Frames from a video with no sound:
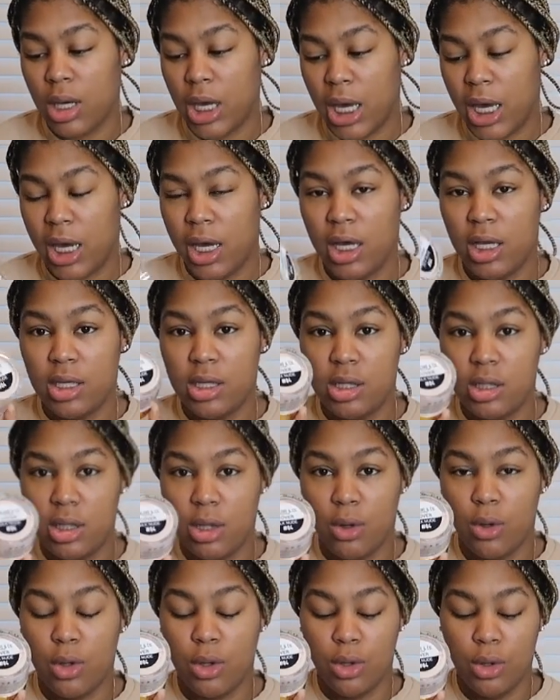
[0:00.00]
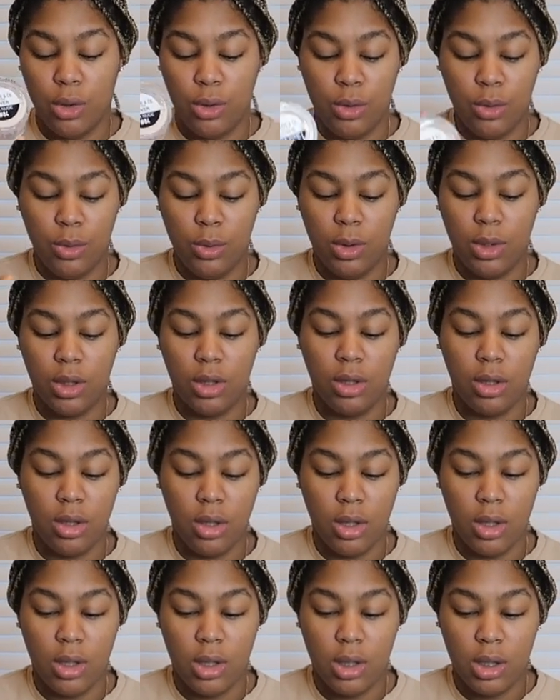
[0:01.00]
and Silk Nude.
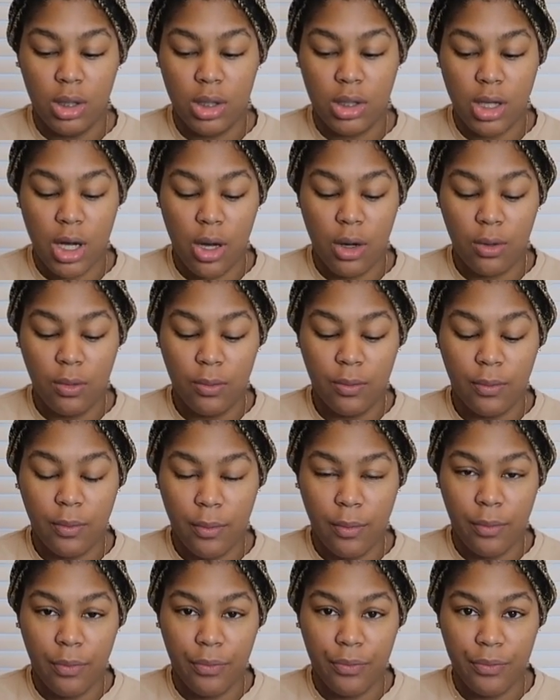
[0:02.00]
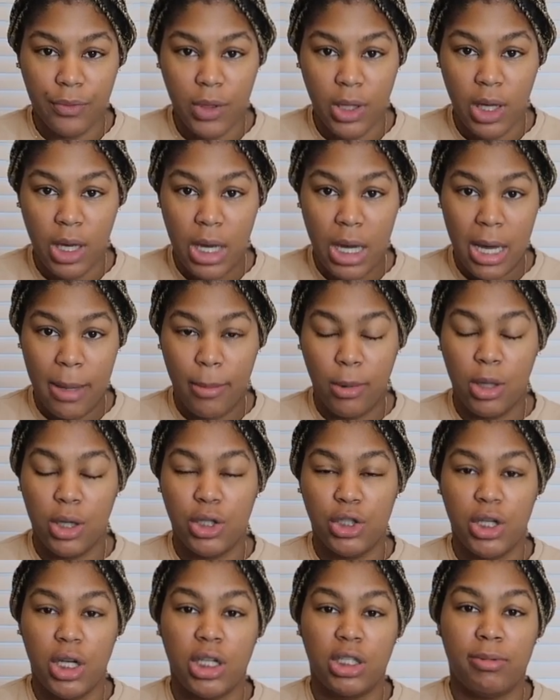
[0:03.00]
So I'm going to
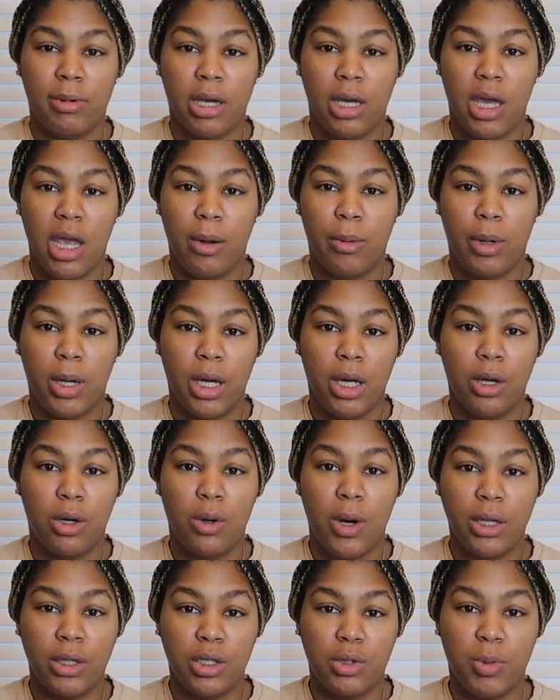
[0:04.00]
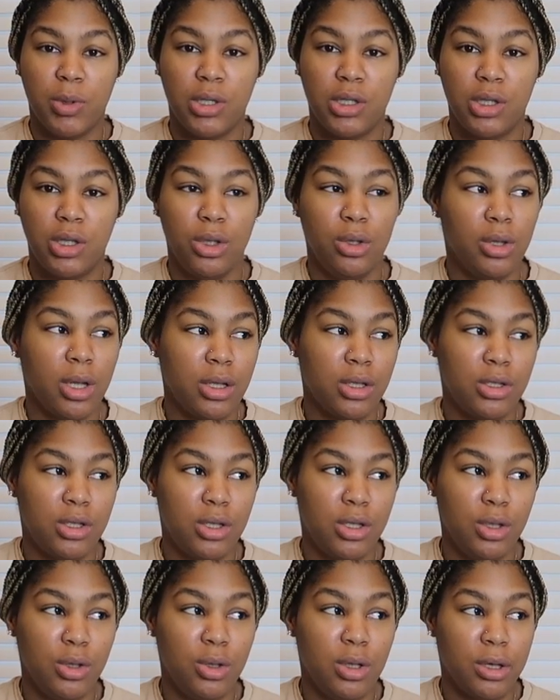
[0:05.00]
change my camera angle. I just wanted to
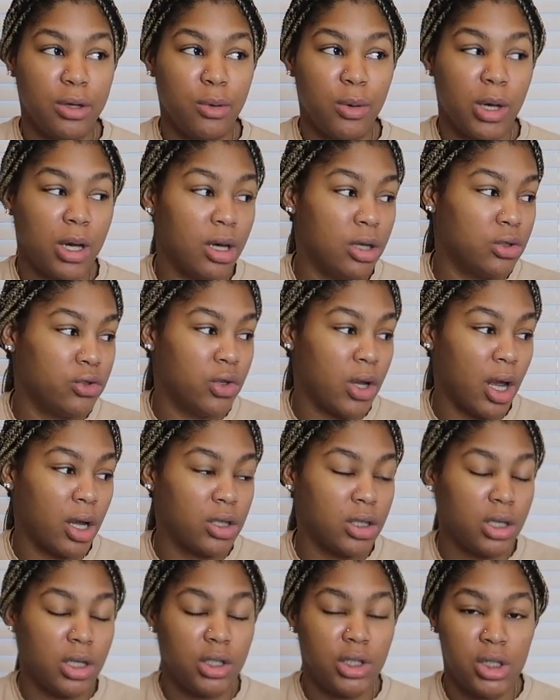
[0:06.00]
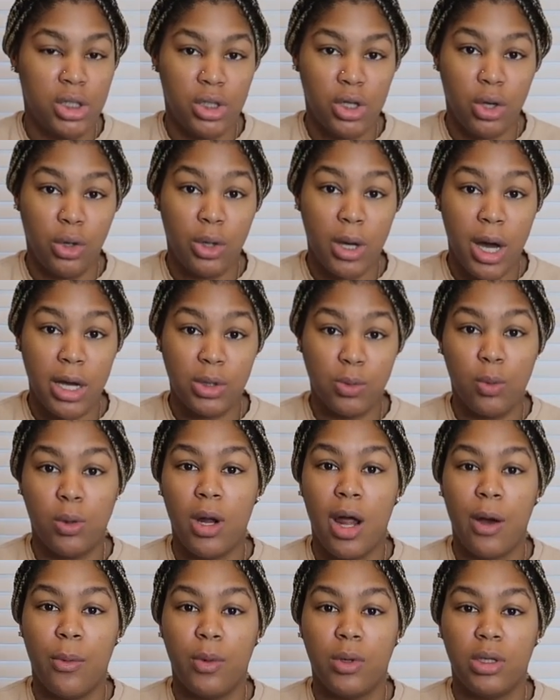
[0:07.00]
do the quick introduction and show you guys what
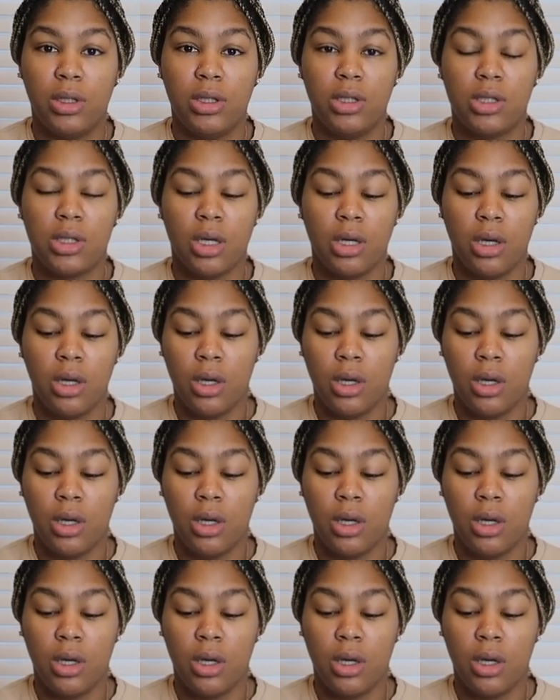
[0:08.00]
I was